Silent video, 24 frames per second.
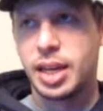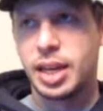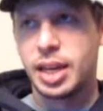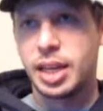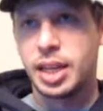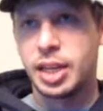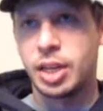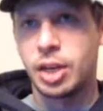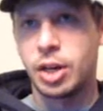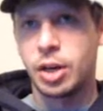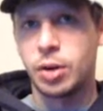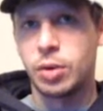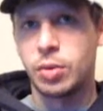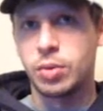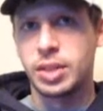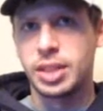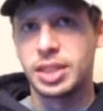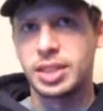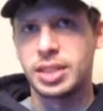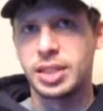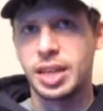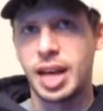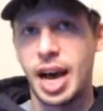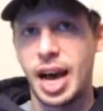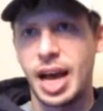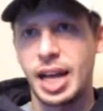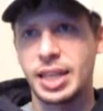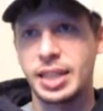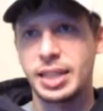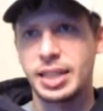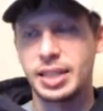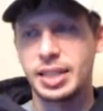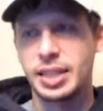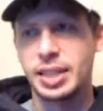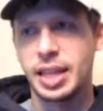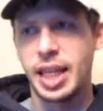you know it's not
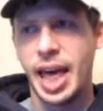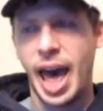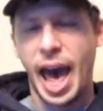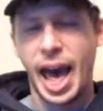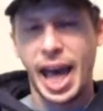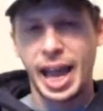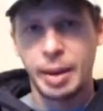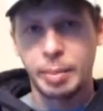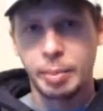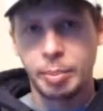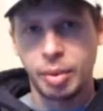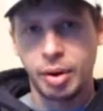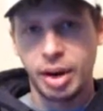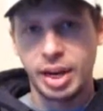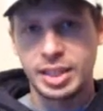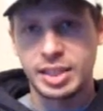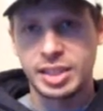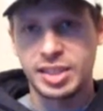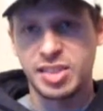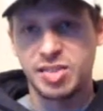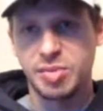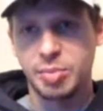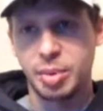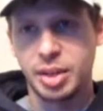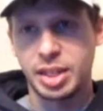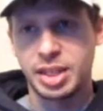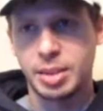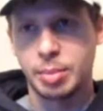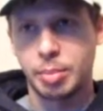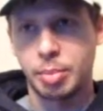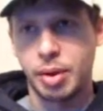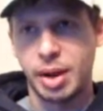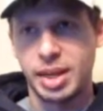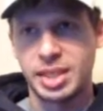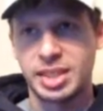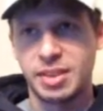that impressive, but it's
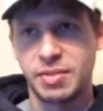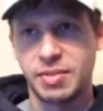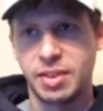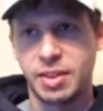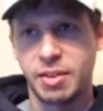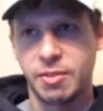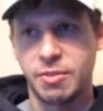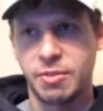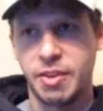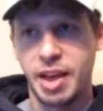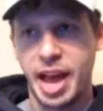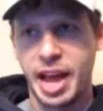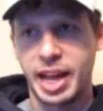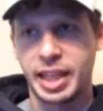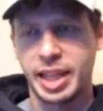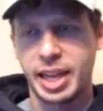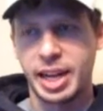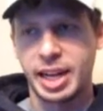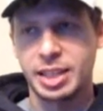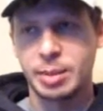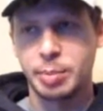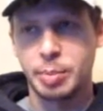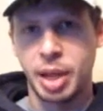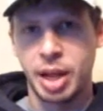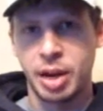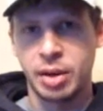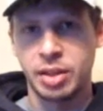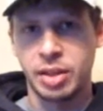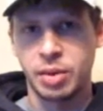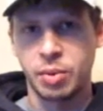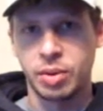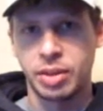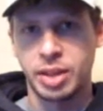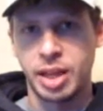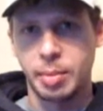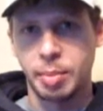impressive in the fact that it's better
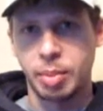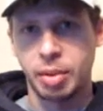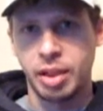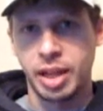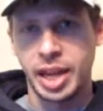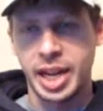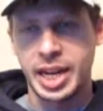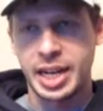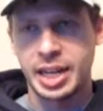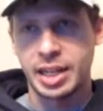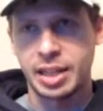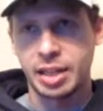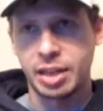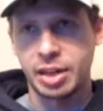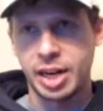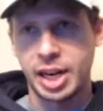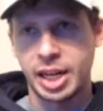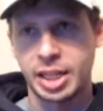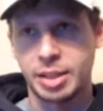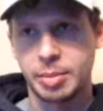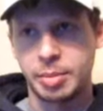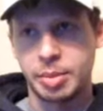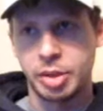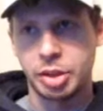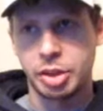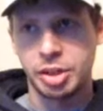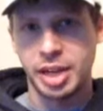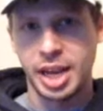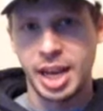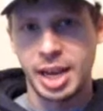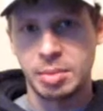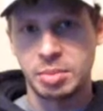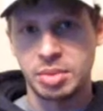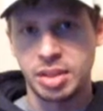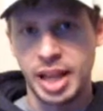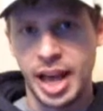than what they played in their exhibition
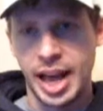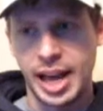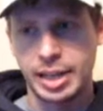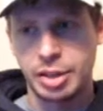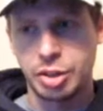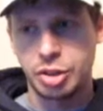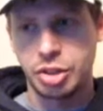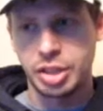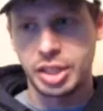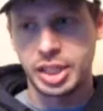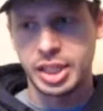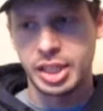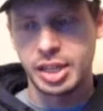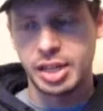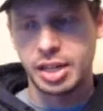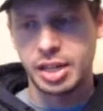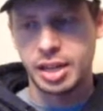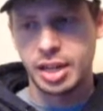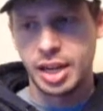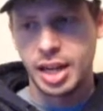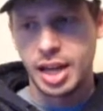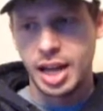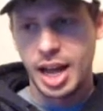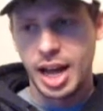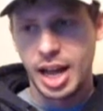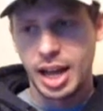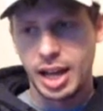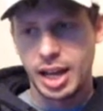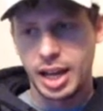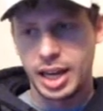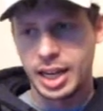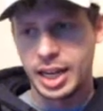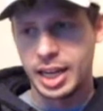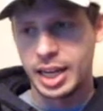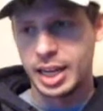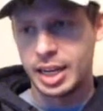games last year,
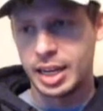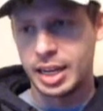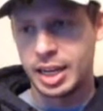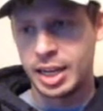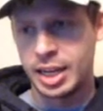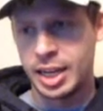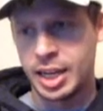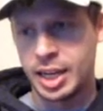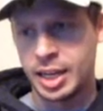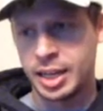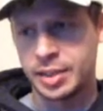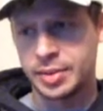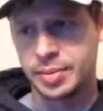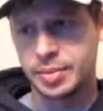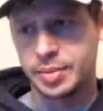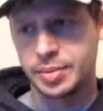and. Uh,